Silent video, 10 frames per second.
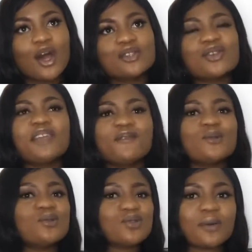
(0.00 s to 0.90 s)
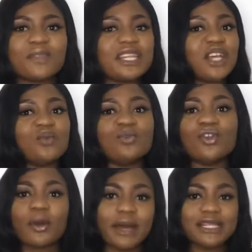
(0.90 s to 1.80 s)
So if you do something that you would
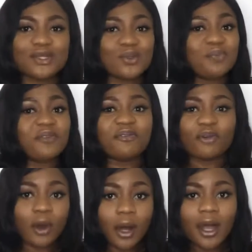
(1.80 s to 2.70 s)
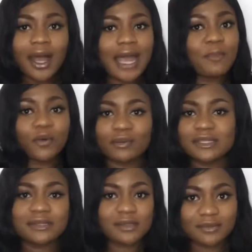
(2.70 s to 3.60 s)
normally do before I
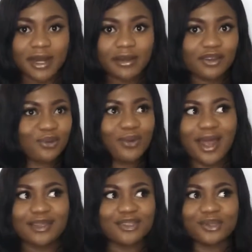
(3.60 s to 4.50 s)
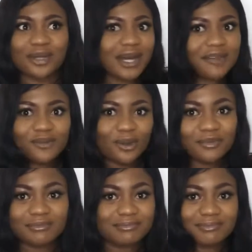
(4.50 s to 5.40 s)
promise to marry you, you have
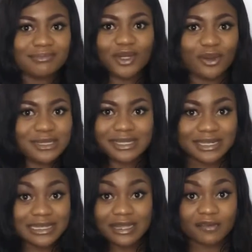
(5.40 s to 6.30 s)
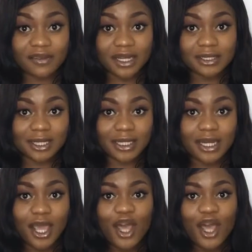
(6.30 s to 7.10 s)
not lost anything financially.